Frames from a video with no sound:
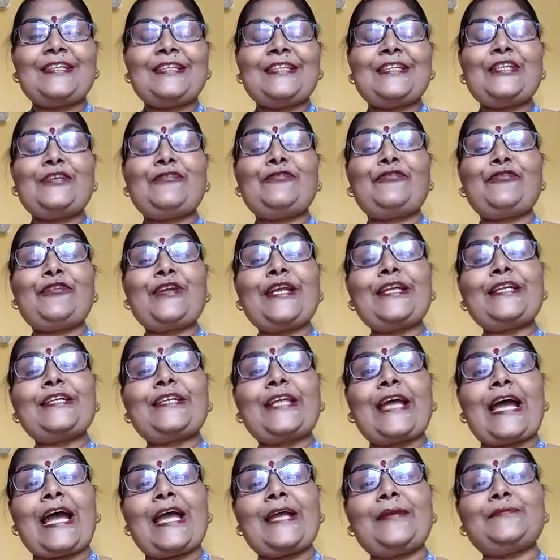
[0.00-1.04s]
different
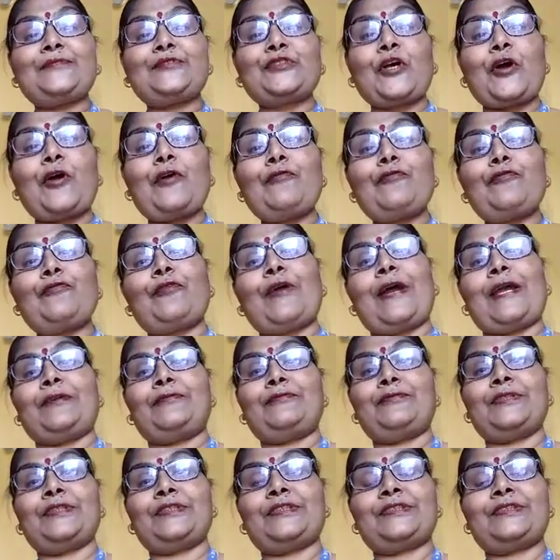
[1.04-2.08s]
types of
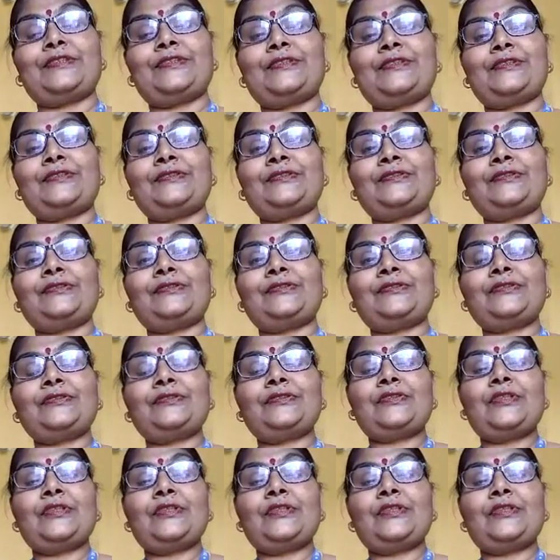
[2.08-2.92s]
fibers.